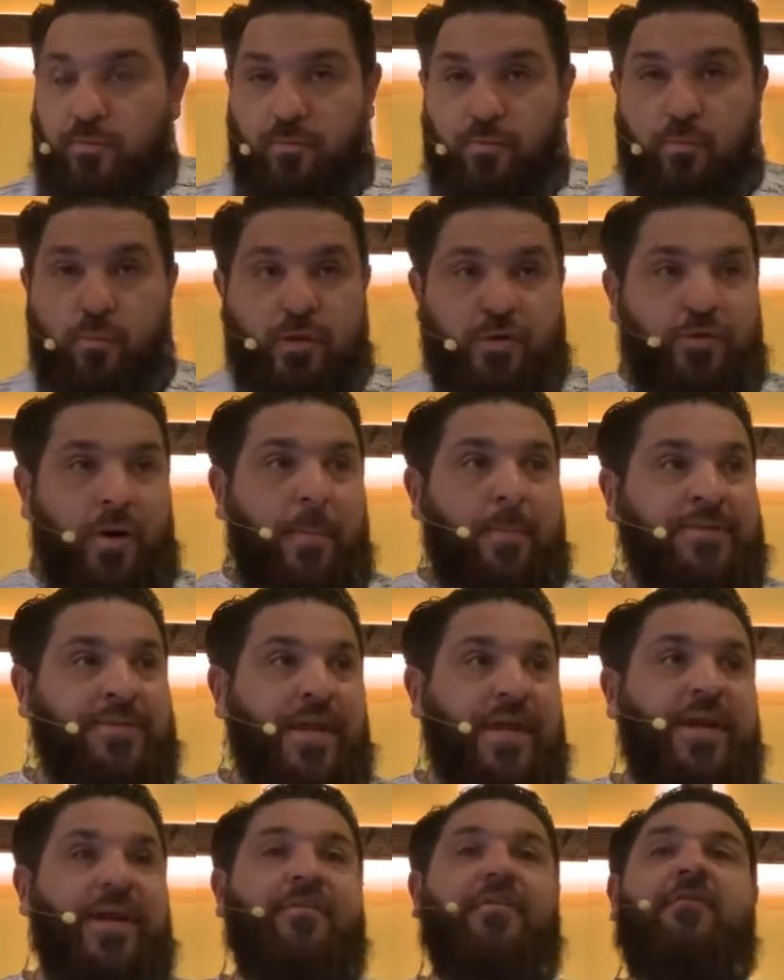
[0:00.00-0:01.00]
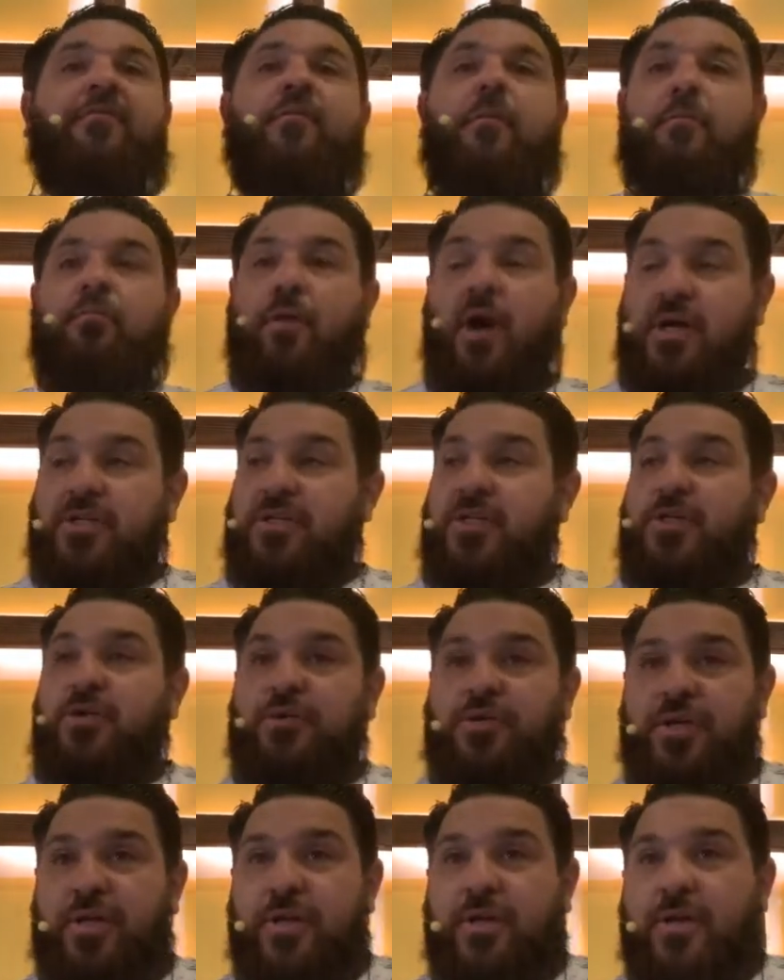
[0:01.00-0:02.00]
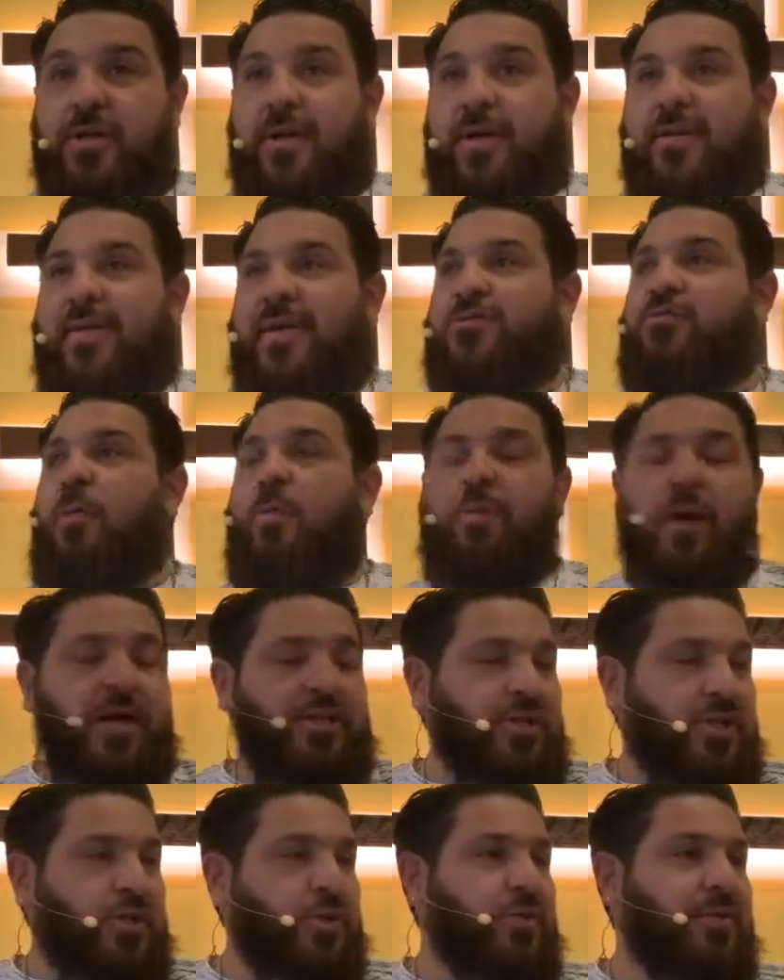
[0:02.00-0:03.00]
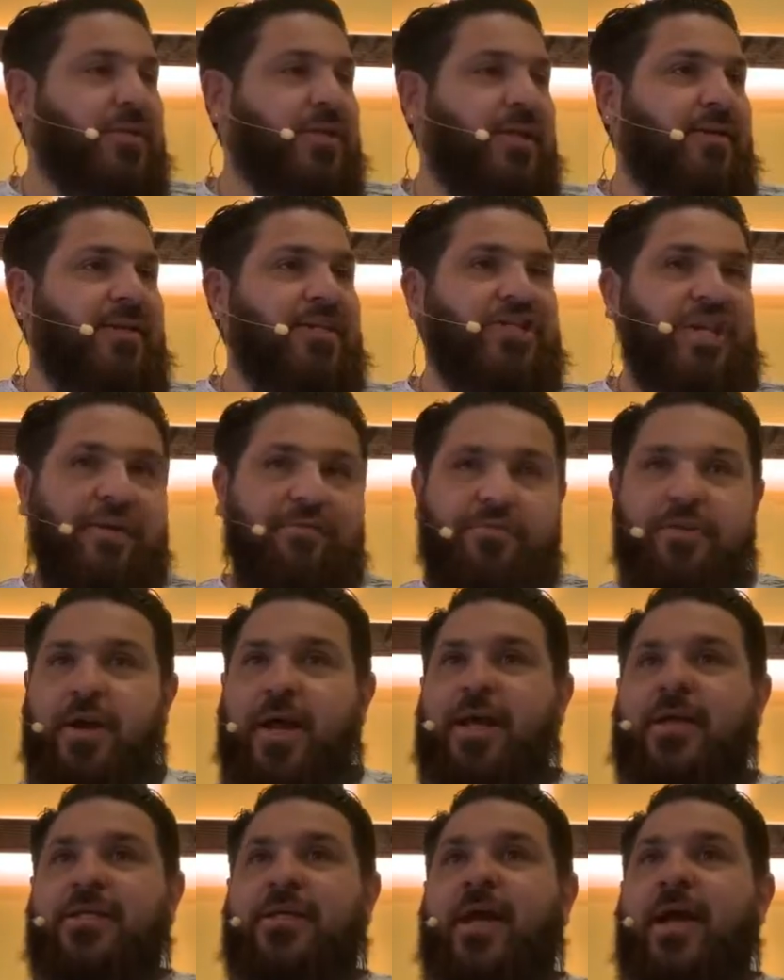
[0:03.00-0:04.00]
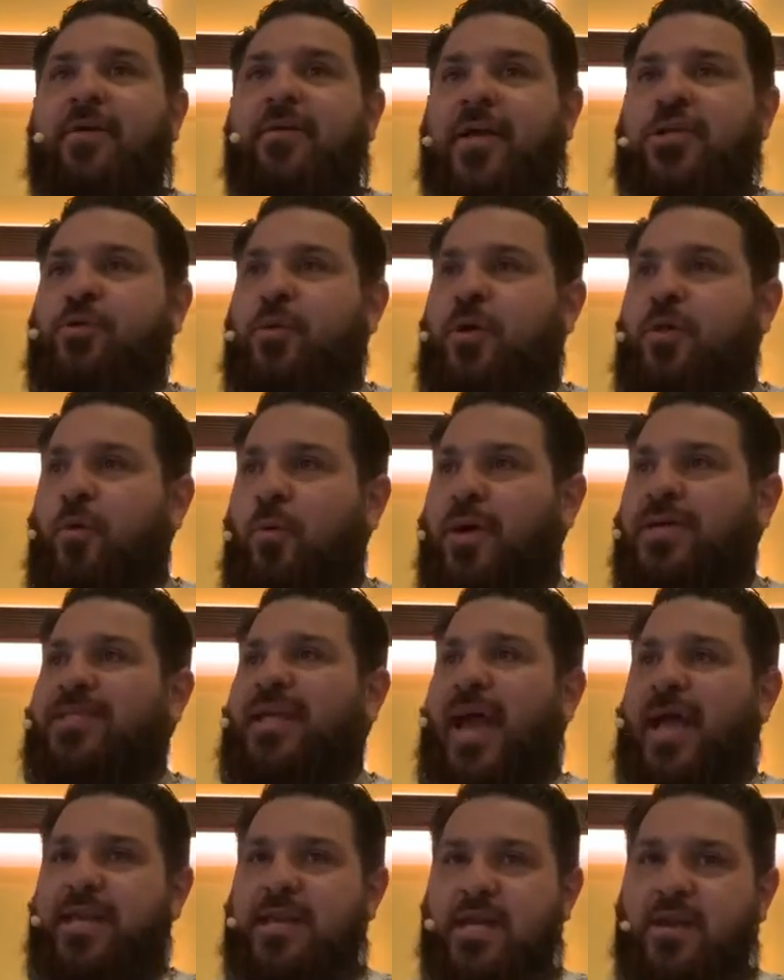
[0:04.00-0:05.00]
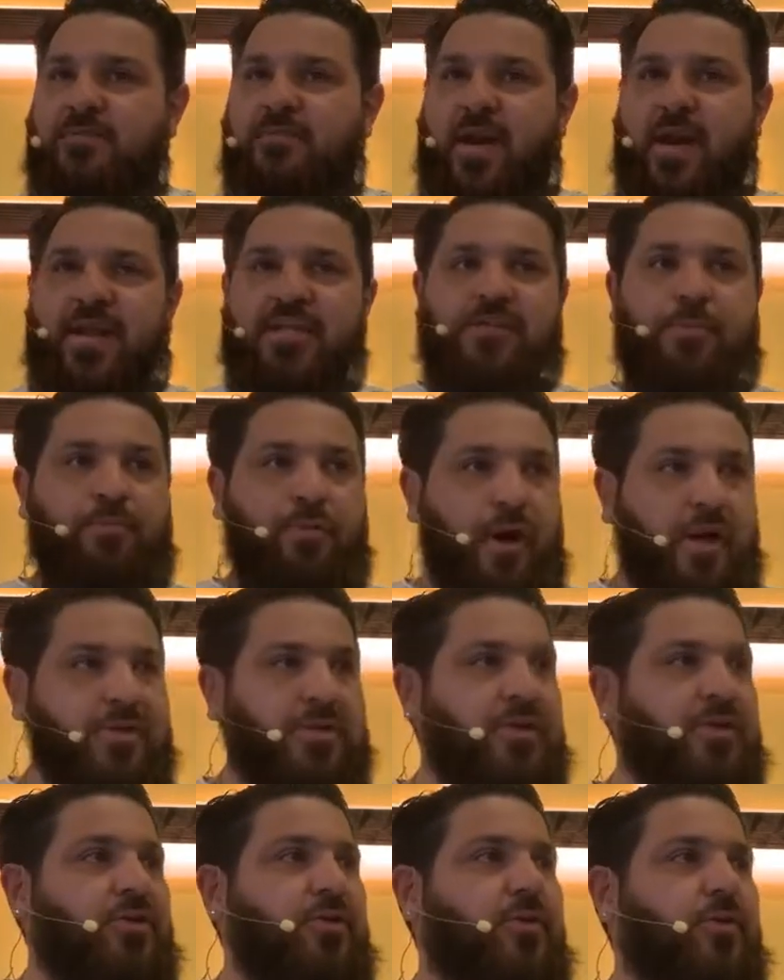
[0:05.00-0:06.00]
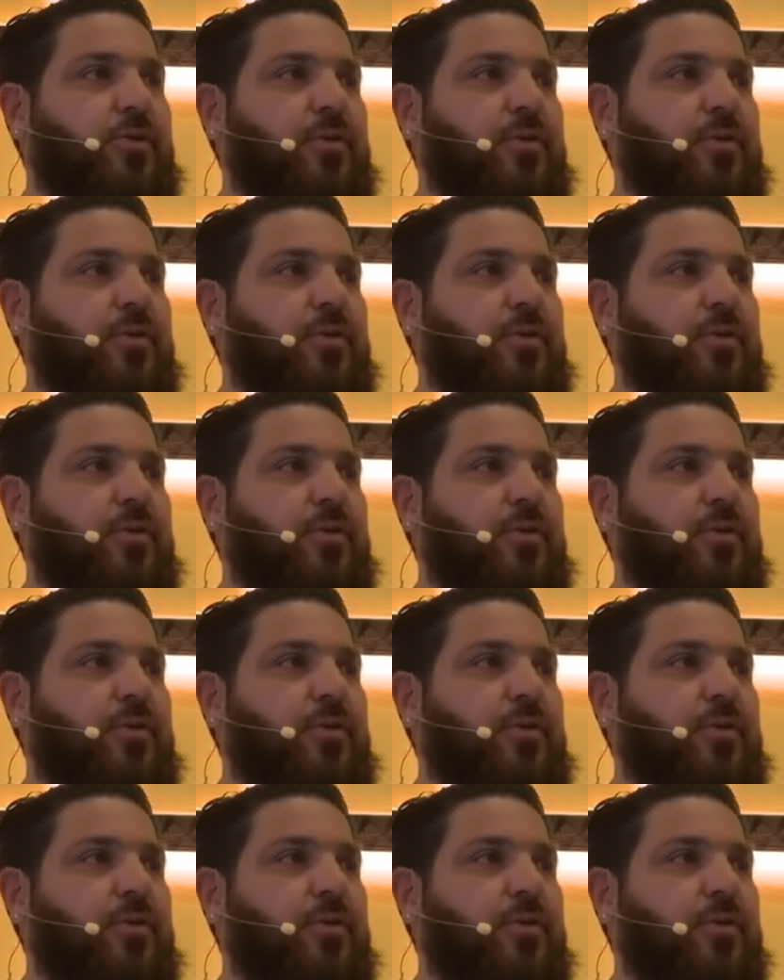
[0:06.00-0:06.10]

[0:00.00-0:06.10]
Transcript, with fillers: was representative of a prostitution. That's what prostitutes did. They shaved their head. That's one of the ways they identified as a prostitute.